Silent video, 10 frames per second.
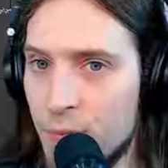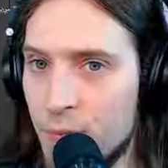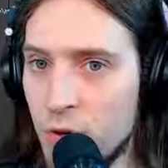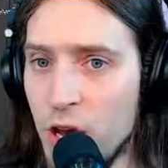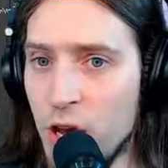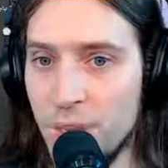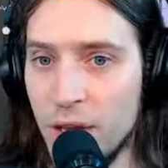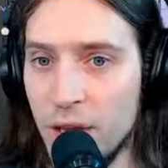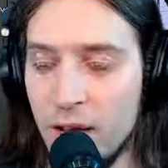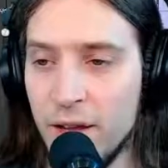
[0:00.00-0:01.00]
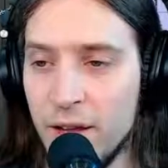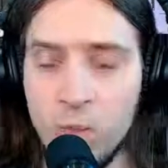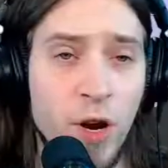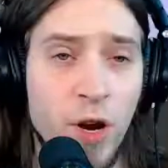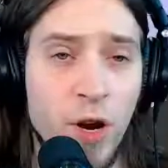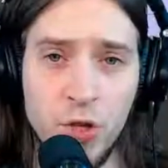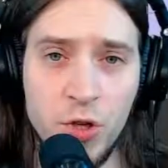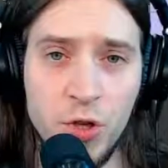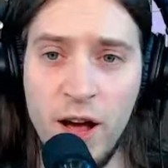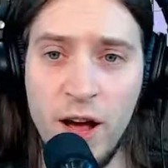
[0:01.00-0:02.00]
Okay, what I want to
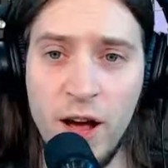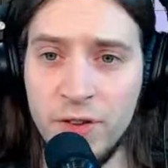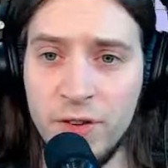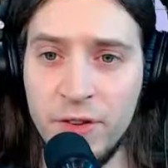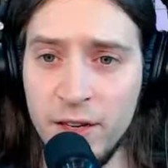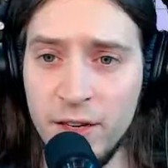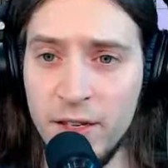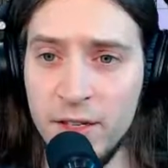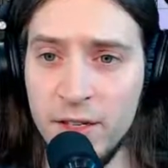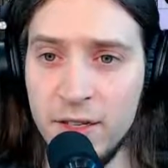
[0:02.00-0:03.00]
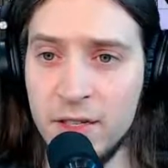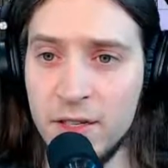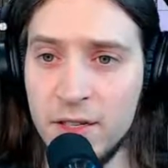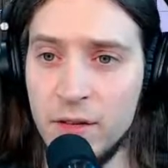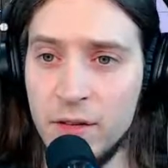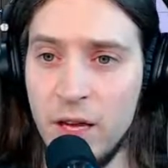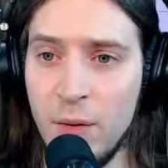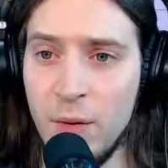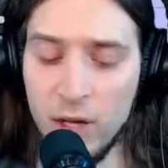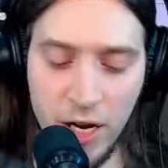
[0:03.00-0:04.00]
do after that is
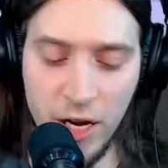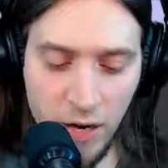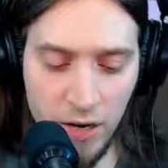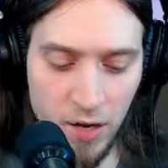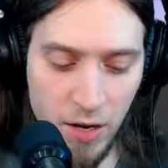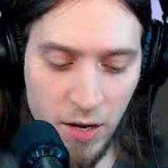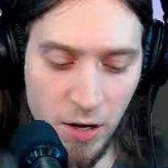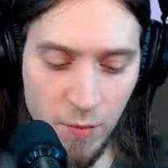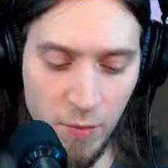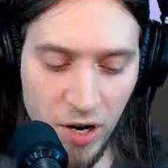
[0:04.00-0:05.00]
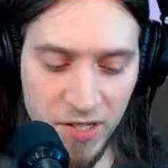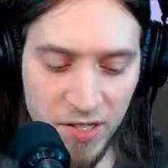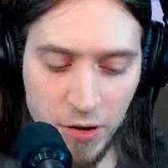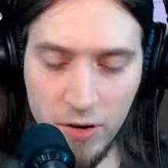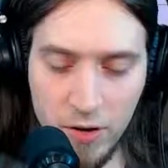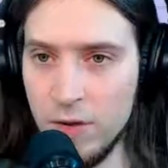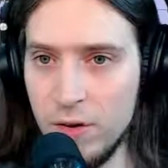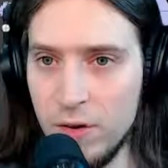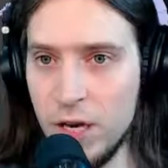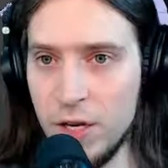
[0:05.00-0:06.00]
apply a compressor
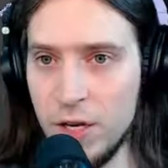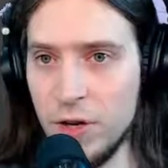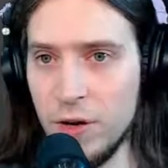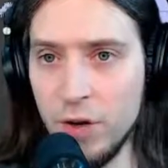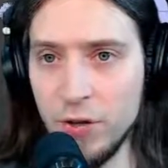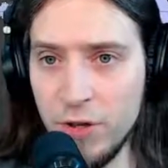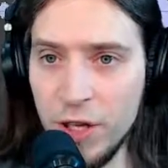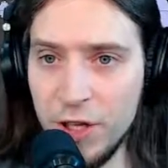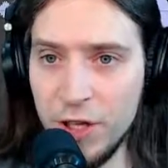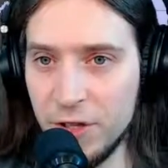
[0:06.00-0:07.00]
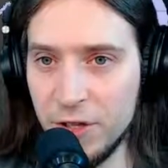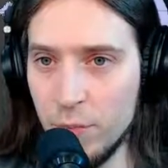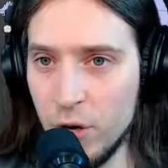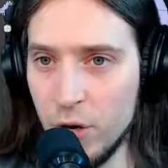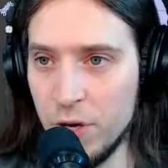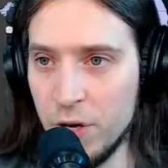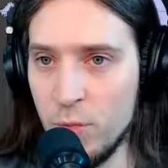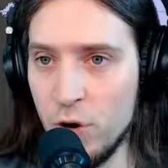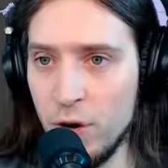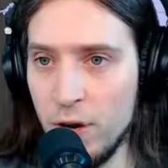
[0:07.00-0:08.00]
and not a multiband compressor
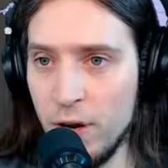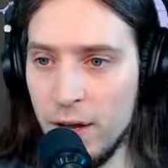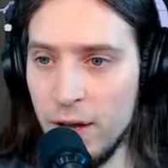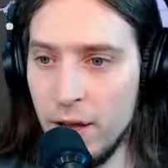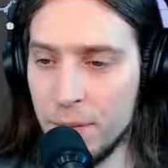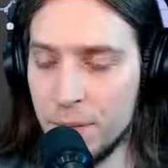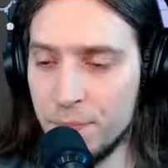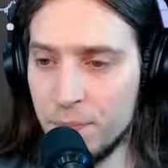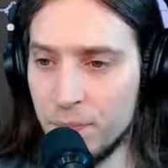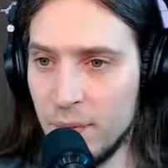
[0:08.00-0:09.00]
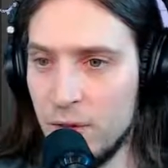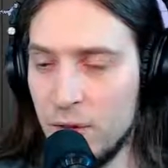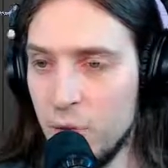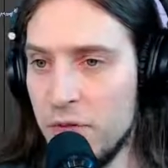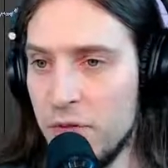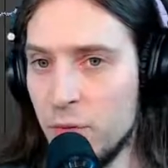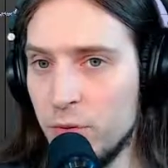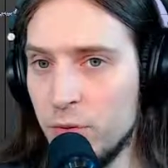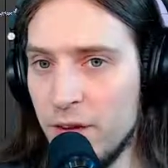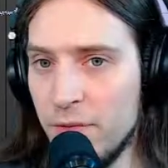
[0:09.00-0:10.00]
anymore, to even out
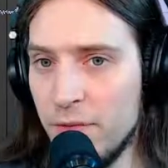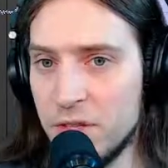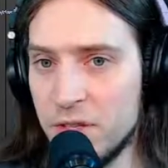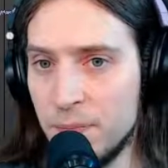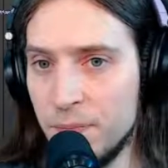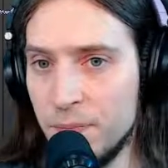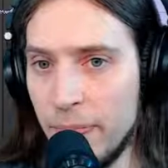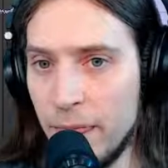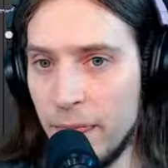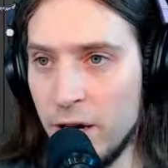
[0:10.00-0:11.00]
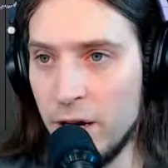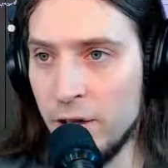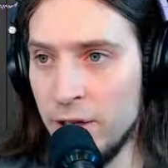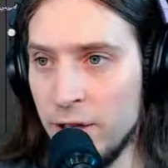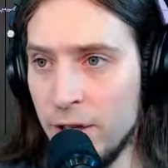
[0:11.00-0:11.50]
the levels, finally.